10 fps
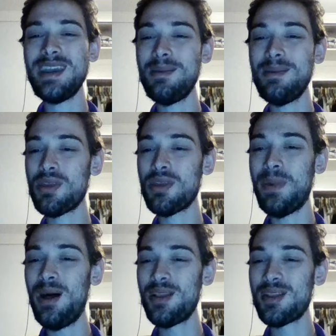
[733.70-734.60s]
him with
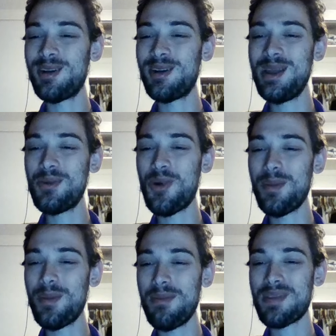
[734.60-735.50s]
balls in
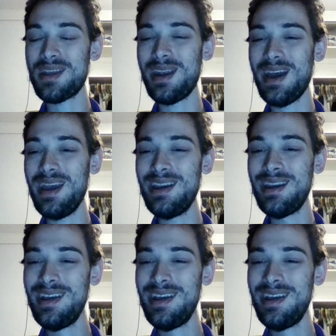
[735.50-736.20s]
warm-ups tonight.